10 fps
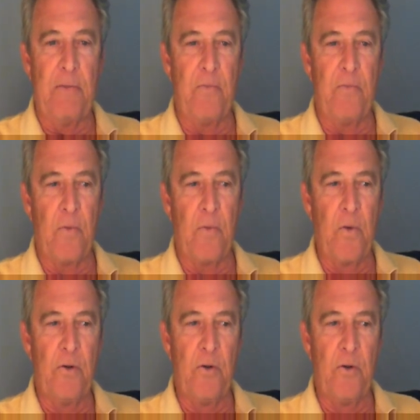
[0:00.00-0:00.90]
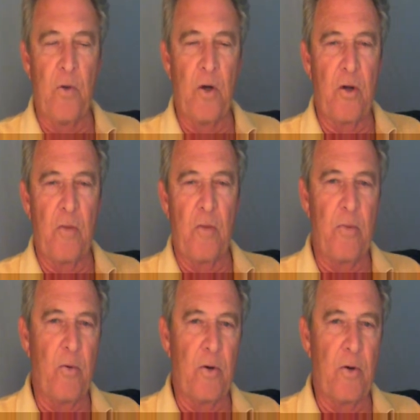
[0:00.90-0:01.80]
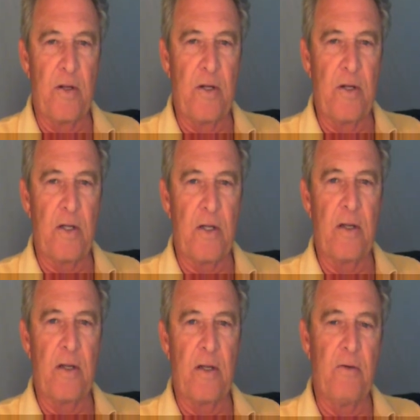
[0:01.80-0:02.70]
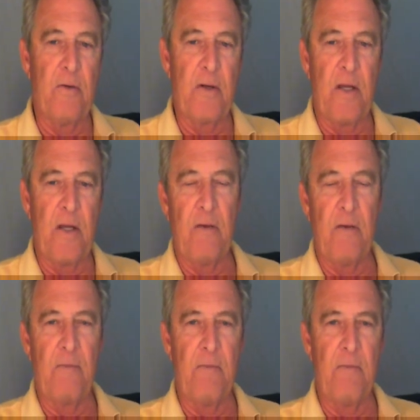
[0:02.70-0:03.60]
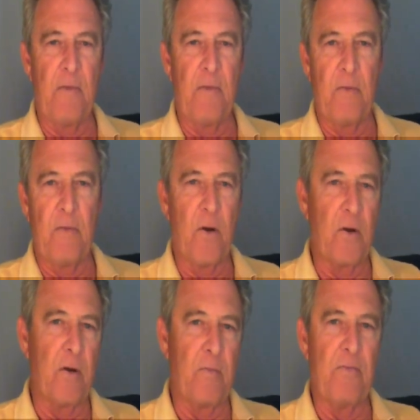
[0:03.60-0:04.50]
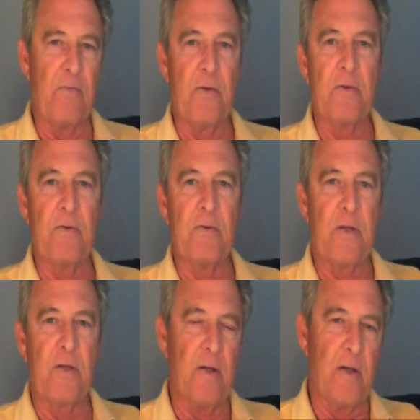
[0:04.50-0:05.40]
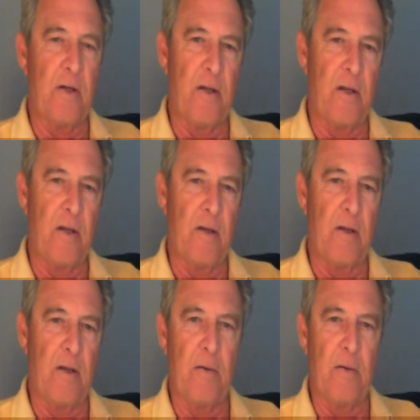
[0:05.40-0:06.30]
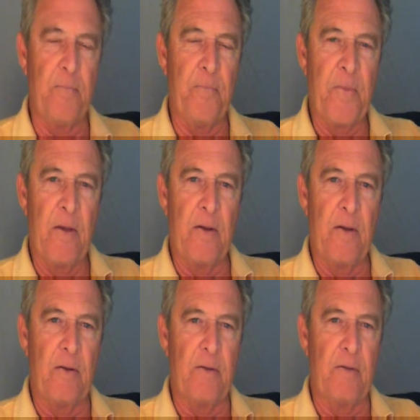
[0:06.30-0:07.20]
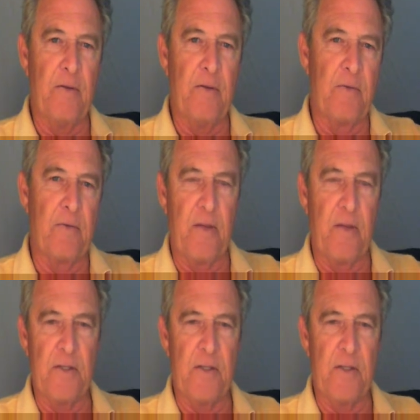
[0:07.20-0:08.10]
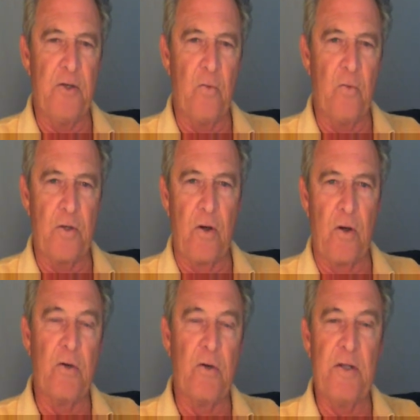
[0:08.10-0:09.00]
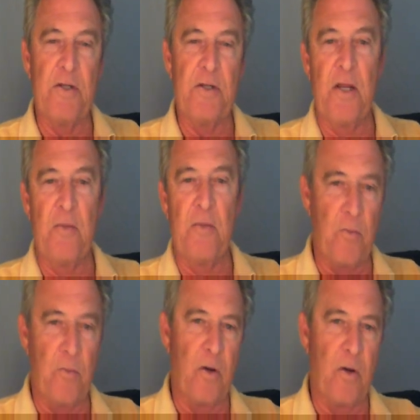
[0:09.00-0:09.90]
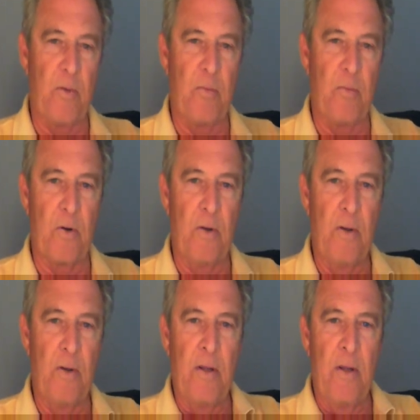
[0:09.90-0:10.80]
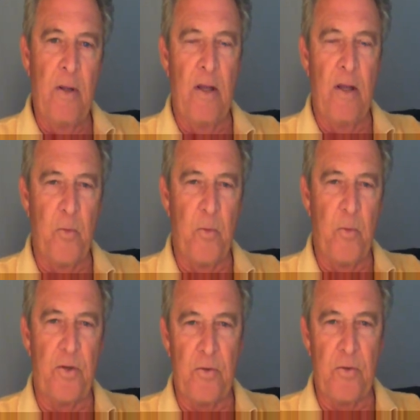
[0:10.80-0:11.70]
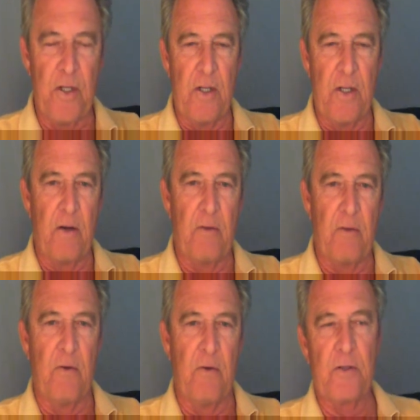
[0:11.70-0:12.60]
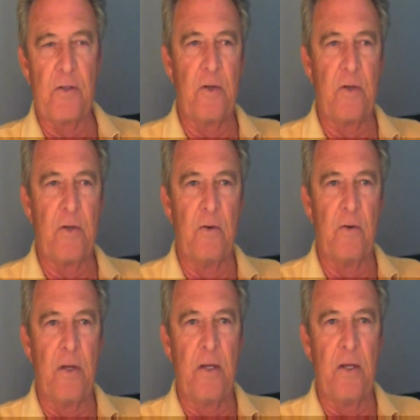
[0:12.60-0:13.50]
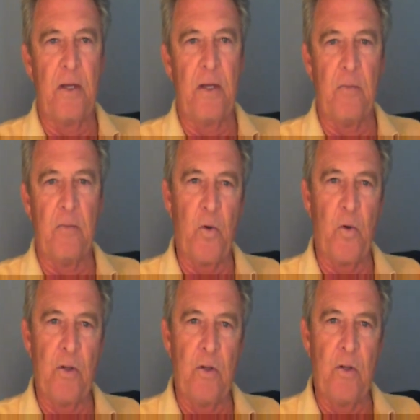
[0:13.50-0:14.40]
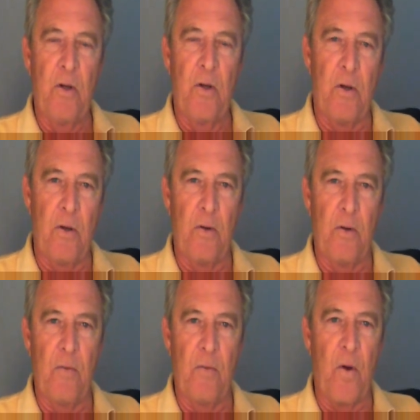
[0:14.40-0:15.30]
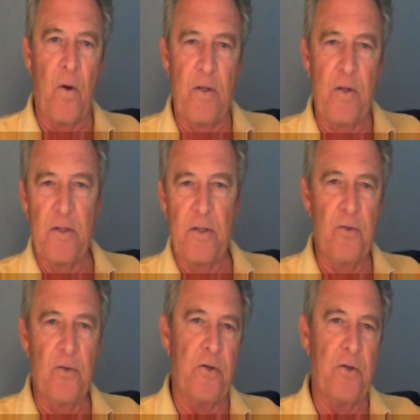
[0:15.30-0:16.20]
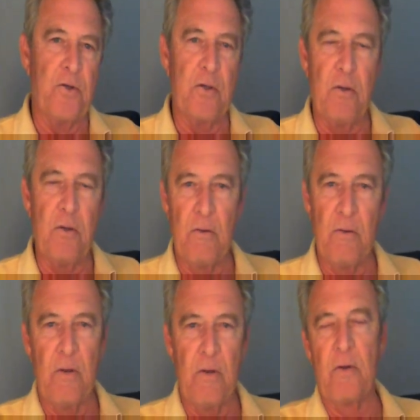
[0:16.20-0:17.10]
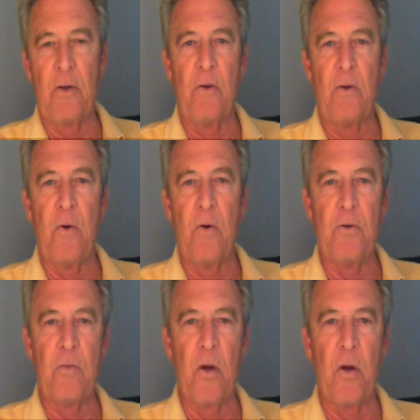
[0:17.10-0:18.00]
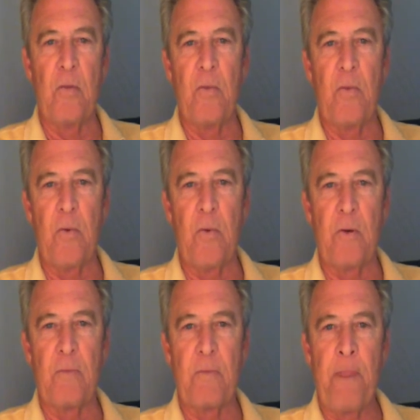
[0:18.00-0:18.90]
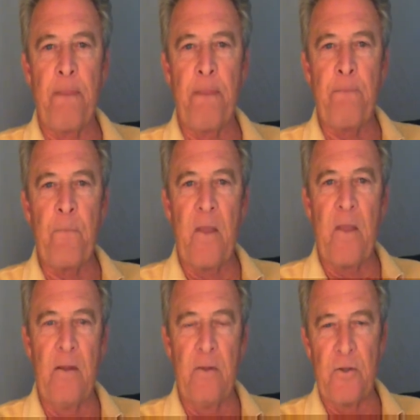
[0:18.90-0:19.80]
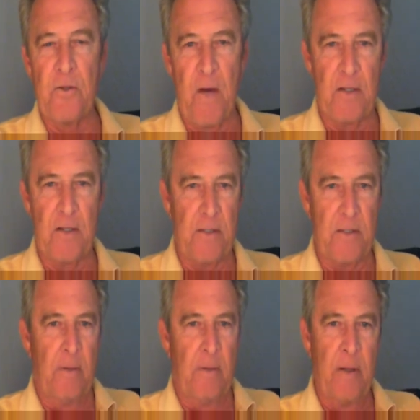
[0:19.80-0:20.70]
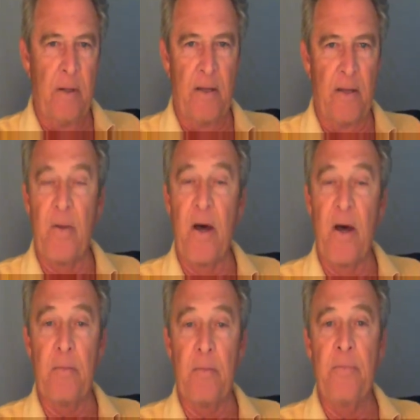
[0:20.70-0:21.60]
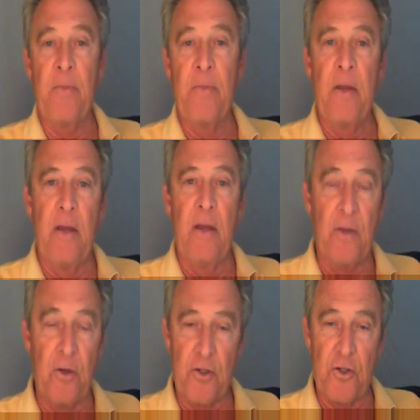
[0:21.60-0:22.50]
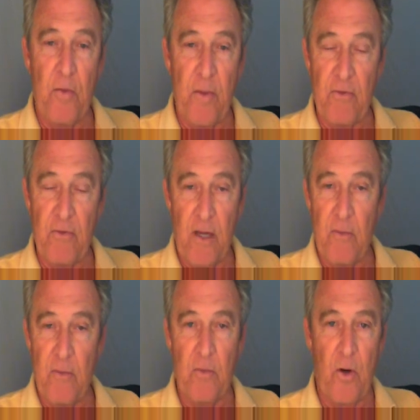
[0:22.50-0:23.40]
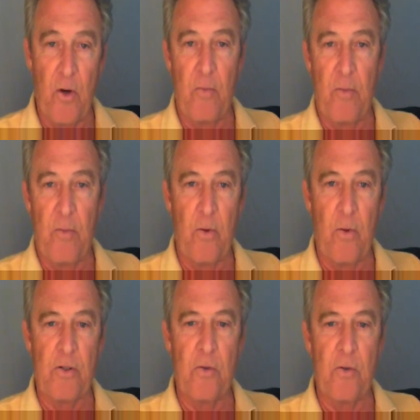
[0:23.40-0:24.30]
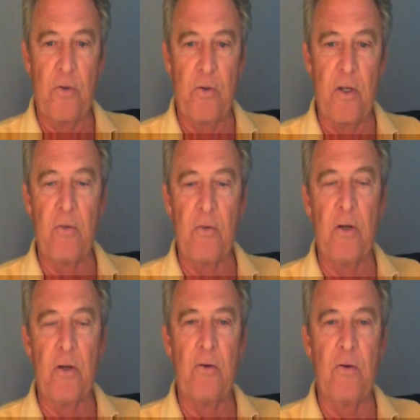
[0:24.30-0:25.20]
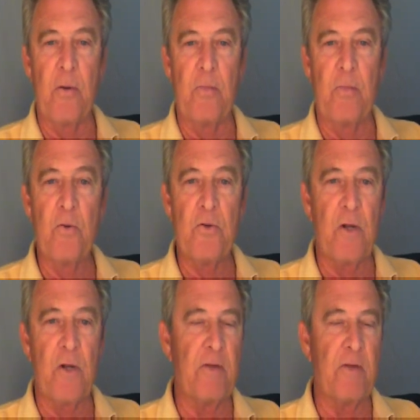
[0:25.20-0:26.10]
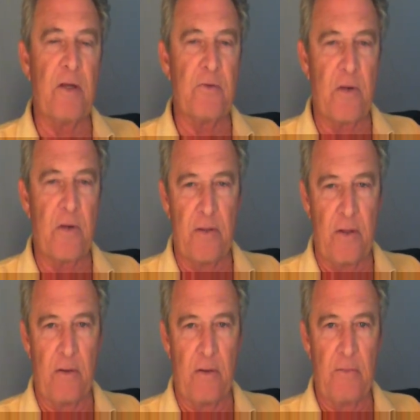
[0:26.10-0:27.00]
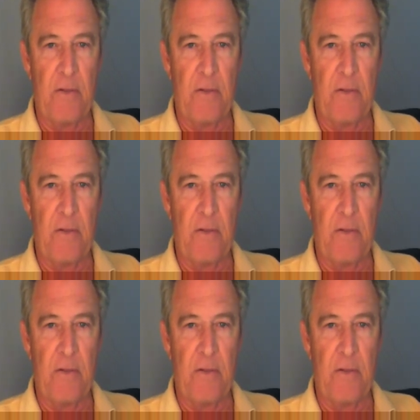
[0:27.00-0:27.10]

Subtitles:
for when you do your markup report and things like that, you're going to have markup figures and different things that you want to always be the same on your markup report. and you'll put those there. You also can go in and put all the exclusions that are going to go on your markup report in those boxes at the bottom, and they'll show up every time on your markup report. So when you're getting ready to do your proposal, everything is right there.